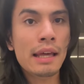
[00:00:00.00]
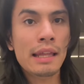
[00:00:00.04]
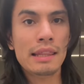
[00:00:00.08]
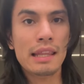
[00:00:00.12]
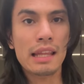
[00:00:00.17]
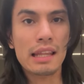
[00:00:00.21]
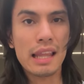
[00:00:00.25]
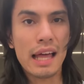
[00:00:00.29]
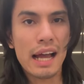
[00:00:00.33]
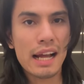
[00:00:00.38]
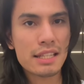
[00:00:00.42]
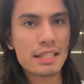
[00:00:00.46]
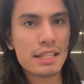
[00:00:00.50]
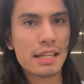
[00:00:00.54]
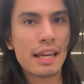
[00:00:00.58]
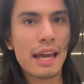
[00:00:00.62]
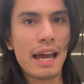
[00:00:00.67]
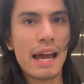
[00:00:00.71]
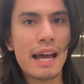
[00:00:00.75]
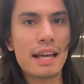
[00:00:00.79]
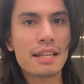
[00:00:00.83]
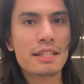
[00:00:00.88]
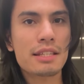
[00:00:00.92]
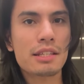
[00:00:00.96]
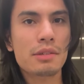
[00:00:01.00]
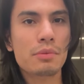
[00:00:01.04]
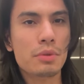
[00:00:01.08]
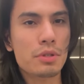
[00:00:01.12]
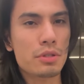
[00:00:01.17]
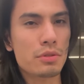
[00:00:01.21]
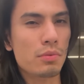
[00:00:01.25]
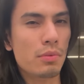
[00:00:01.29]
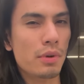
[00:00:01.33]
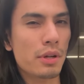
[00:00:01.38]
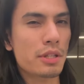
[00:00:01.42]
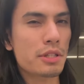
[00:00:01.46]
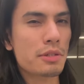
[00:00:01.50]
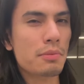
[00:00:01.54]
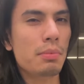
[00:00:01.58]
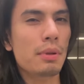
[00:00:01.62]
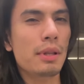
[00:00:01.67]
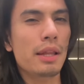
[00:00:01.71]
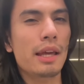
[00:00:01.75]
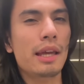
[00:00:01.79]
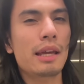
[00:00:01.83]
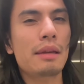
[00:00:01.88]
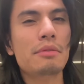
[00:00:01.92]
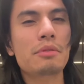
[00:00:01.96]
The lactic acid was once
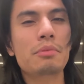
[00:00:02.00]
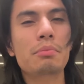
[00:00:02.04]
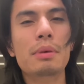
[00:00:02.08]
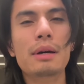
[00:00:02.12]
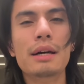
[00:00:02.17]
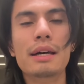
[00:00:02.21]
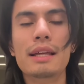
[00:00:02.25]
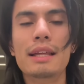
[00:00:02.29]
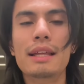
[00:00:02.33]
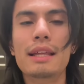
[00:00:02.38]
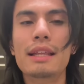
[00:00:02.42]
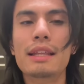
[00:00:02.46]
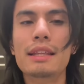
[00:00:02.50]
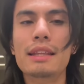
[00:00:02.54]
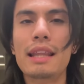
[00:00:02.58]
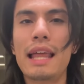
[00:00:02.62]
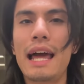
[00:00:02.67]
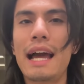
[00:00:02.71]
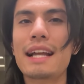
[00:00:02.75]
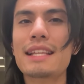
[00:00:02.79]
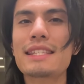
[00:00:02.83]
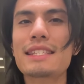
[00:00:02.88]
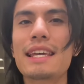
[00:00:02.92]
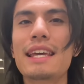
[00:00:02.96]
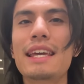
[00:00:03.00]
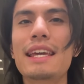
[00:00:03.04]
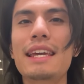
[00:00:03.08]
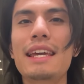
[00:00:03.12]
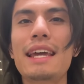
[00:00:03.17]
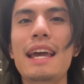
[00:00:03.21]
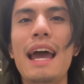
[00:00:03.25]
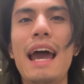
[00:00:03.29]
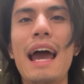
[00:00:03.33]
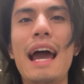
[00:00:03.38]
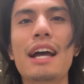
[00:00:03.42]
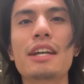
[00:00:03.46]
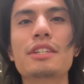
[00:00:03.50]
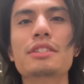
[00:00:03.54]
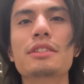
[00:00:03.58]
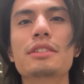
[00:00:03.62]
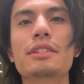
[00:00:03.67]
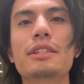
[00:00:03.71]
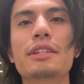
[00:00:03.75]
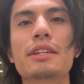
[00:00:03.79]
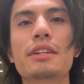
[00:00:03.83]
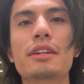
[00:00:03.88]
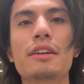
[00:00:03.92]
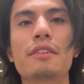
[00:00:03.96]
blamed, but lactate
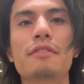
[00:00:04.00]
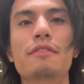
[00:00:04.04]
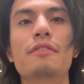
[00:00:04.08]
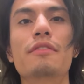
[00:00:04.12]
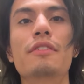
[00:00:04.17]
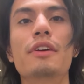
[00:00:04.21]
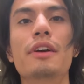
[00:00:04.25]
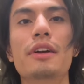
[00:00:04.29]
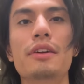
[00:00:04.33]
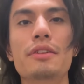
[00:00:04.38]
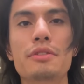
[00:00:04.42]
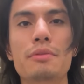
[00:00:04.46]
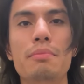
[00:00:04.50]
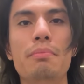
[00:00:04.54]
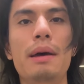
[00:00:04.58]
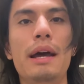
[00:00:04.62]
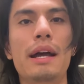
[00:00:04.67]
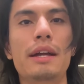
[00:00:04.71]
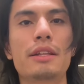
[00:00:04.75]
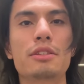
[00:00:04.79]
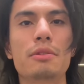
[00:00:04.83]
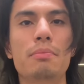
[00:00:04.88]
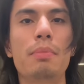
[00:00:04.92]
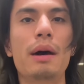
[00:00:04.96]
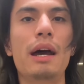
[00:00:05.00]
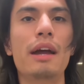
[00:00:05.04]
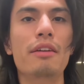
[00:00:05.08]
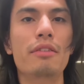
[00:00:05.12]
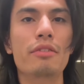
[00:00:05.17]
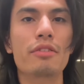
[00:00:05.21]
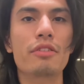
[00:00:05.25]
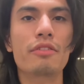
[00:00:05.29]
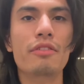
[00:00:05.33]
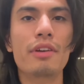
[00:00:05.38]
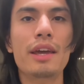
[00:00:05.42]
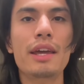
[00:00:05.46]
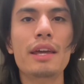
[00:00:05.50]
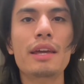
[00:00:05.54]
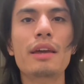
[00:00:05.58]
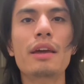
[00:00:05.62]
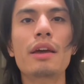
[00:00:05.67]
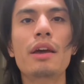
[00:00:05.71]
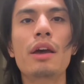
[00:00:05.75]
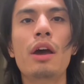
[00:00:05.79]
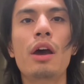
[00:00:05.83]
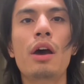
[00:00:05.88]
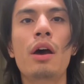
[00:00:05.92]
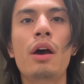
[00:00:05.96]
actually converts back to pyruvate
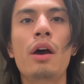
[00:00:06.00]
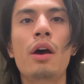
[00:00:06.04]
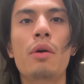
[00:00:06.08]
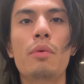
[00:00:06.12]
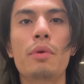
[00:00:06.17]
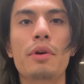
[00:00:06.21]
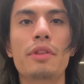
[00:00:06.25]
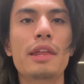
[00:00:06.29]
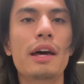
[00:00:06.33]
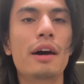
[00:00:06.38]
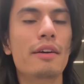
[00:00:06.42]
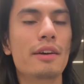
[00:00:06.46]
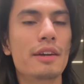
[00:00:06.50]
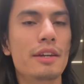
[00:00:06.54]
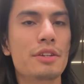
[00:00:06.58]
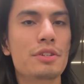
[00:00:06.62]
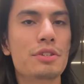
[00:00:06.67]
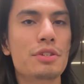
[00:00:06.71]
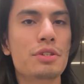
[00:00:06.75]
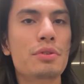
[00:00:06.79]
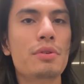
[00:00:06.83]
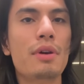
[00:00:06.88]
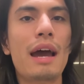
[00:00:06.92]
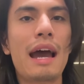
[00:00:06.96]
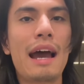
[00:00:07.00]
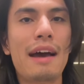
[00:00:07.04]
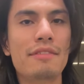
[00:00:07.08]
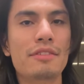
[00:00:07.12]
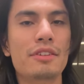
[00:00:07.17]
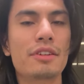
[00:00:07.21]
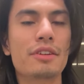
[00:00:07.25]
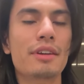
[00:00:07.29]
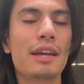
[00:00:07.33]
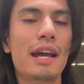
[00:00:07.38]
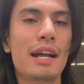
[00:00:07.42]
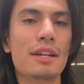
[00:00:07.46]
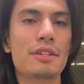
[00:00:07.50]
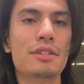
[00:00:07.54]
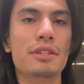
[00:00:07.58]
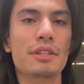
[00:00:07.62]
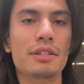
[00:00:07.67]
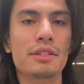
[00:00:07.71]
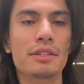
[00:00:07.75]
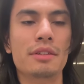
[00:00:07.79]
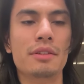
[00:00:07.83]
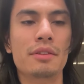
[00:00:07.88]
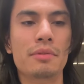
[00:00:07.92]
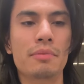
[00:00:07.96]
without issue after
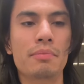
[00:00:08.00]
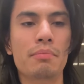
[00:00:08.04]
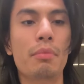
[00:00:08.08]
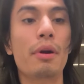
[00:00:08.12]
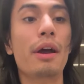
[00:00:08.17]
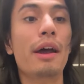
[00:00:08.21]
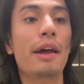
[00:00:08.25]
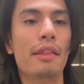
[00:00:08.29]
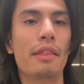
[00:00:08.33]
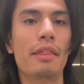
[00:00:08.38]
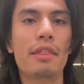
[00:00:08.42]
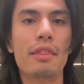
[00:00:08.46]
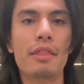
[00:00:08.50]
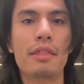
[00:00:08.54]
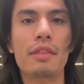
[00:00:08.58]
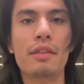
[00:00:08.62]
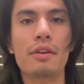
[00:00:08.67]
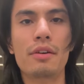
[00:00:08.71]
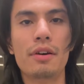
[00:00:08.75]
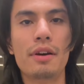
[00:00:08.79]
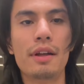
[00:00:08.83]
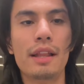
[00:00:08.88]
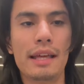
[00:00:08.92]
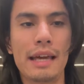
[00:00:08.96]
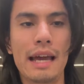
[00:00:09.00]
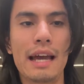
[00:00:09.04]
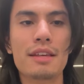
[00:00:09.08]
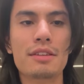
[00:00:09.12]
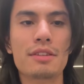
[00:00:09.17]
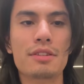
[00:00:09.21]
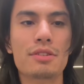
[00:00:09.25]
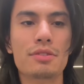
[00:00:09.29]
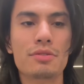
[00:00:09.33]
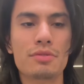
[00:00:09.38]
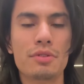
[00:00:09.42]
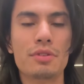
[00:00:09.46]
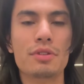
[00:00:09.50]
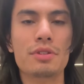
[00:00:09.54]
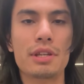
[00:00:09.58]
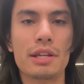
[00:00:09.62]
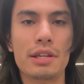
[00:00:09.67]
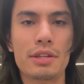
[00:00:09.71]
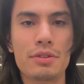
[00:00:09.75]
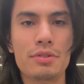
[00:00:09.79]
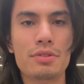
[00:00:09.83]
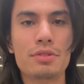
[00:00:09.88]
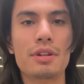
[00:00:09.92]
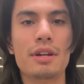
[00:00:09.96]
catching breath, or like as soon as
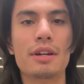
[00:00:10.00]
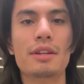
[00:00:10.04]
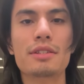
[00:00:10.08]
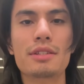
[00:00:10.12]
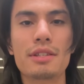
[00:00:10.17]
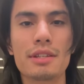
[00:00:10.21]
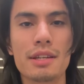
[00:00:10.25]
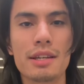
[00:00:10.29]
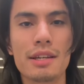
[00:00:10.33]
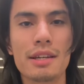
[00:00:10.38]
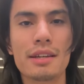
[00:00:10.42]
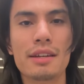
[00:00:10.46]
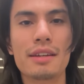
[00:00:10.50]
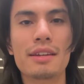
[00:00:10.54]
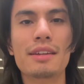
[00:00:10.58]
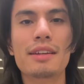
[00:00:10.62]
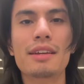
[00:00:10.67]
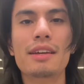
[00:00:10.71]
like you start to